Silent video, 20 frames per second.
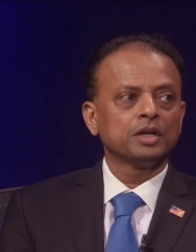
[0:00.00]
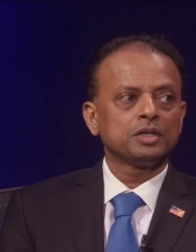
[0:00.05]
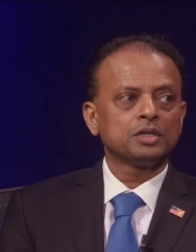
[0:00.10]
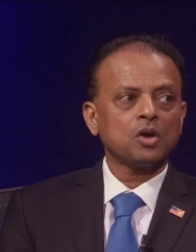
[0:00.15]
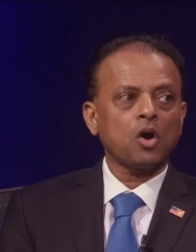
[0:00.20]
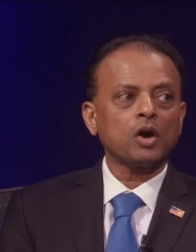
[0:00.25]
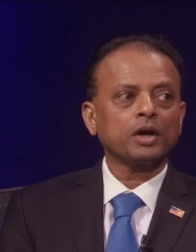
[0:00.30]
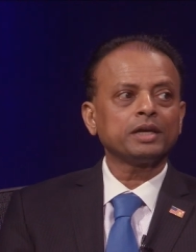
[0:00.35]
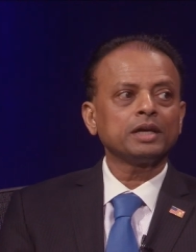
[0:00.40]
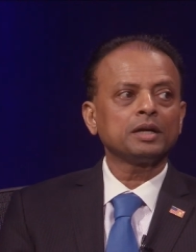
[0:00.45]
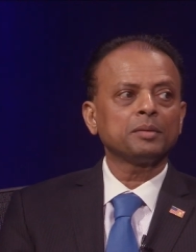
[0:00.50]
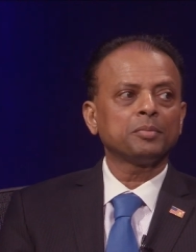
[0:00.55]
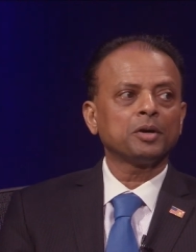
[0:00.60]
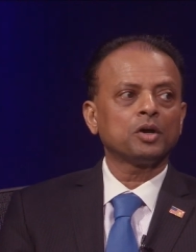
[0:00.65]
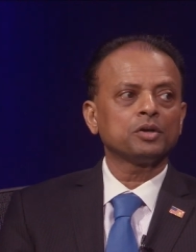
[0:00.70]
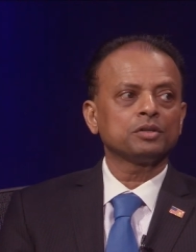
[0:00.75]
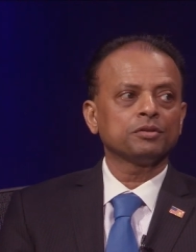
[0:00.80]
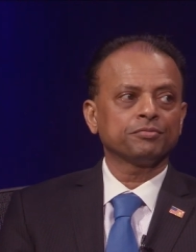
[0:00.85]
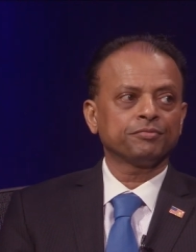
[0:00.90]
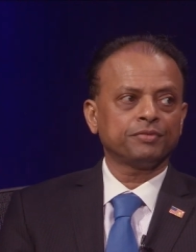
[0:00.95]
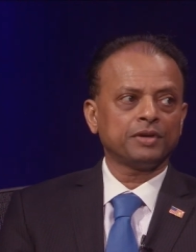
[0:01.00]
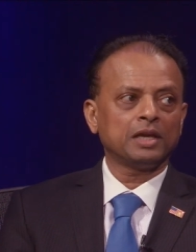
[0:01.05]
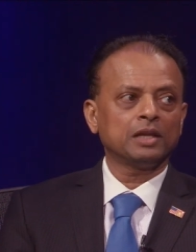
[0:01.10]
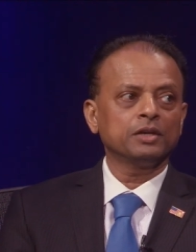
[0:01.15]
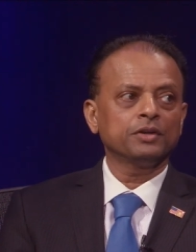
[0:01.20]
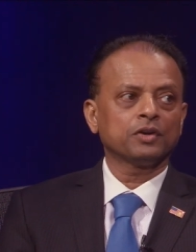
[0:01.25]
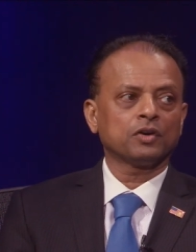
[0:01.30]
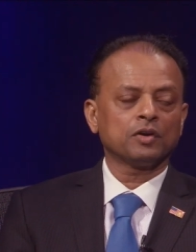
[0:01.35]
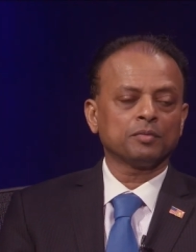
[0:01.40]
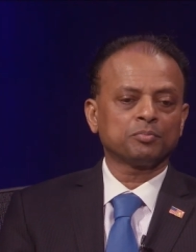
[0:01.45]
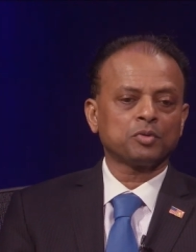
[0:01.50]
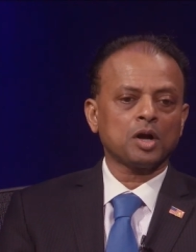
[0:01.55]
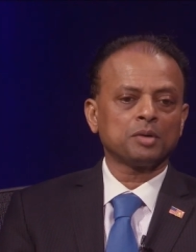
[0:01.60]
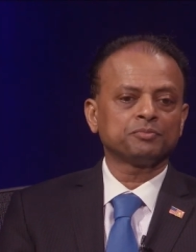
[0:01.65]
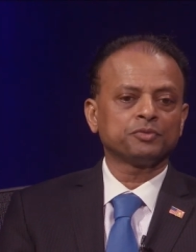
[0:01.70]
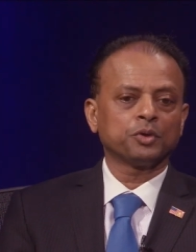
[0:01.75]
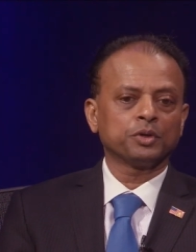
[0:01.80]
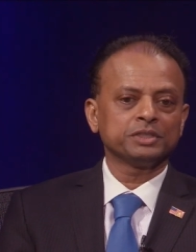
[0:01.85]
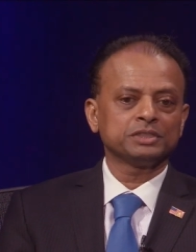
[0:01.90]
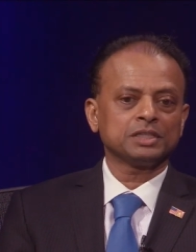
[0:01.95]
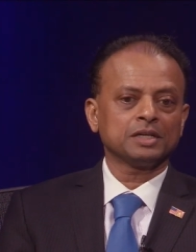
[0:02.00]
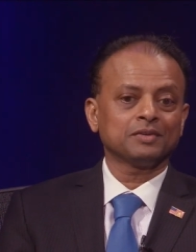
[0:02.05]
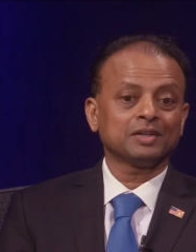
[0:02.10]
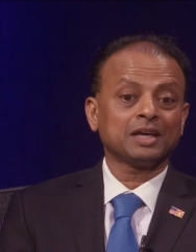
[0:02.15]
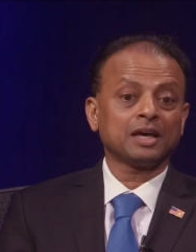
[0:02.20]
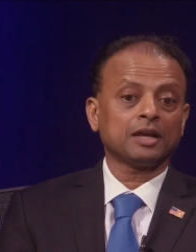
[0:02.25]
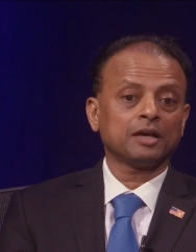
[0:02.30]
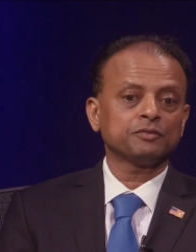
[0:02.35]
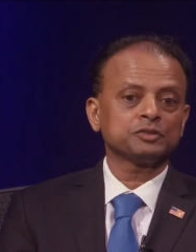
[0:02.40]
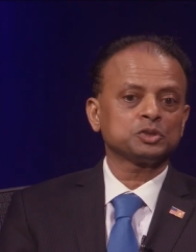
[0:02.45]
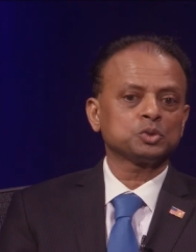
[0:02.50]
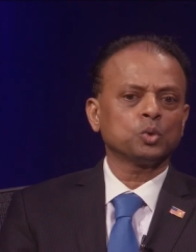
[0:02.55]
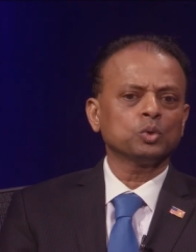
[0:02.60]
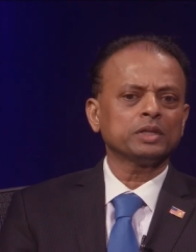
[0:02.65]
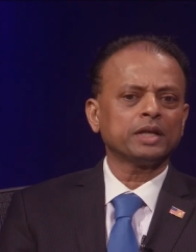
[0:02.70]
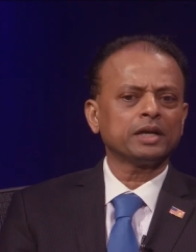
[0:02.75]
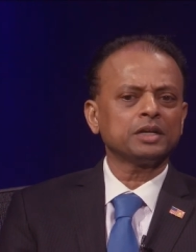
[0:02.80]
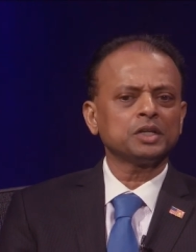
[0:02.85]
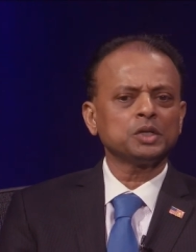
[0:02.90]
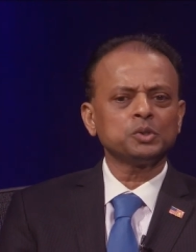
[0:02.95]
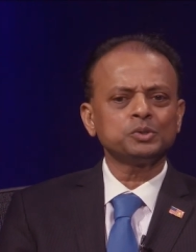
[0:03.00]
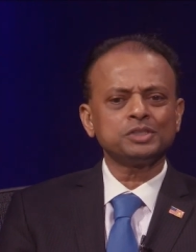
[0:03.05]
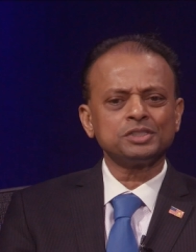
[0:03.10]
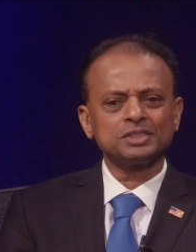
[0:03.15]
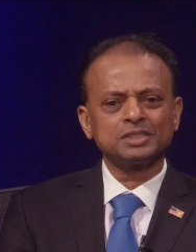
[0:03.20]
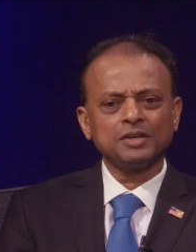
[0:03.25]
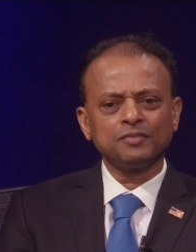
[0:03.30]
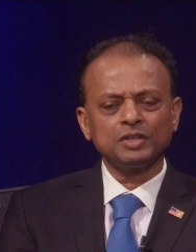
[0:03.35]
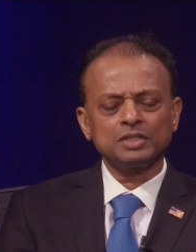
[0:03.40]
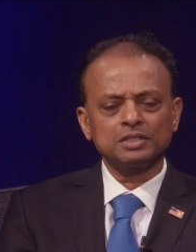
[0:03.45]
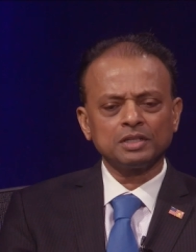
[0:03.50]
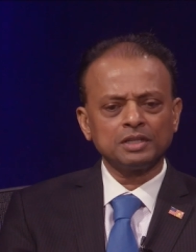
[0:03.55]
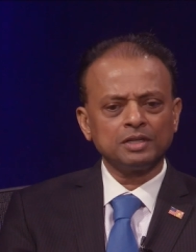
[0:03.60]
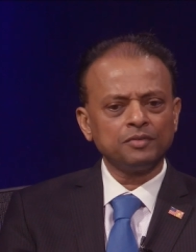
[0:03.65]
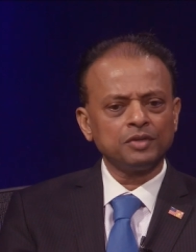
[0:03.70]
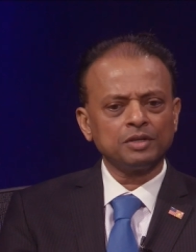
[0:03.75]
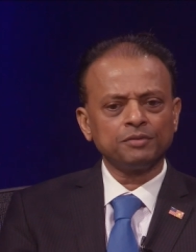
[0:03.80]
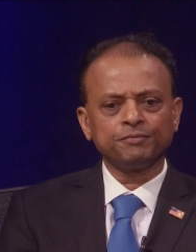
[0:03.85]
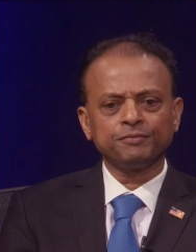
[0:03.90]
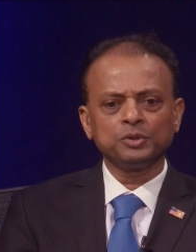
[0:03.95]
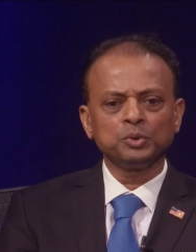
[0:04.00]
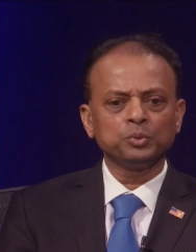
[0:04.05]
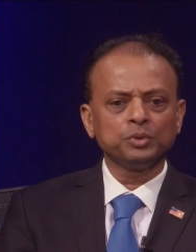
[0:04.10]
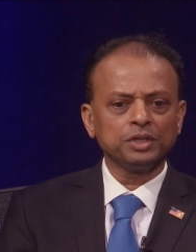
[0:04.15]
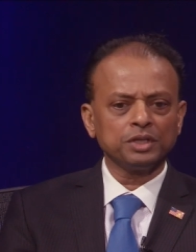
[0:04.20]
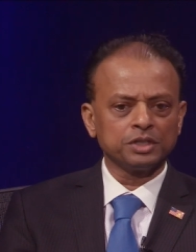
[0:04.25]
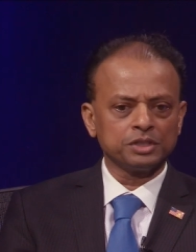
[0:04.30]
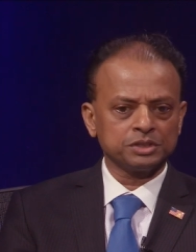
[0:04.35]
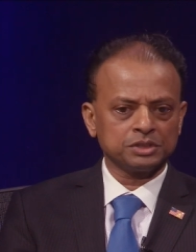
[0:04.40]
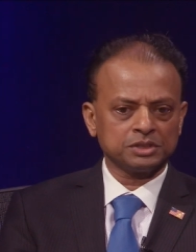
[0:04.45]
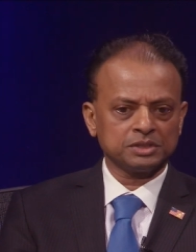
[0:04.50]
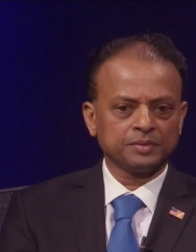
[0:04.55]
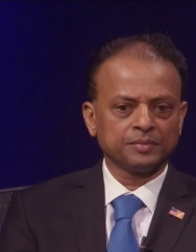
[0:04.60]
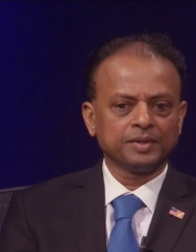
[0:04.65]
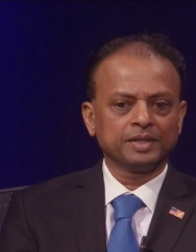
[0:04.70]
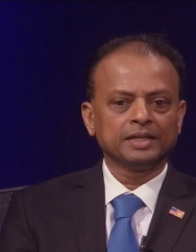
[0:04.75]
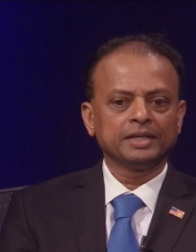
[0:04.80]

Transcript: talking about the failure of Prop 47, and I was told that no, just give it, give it a few years.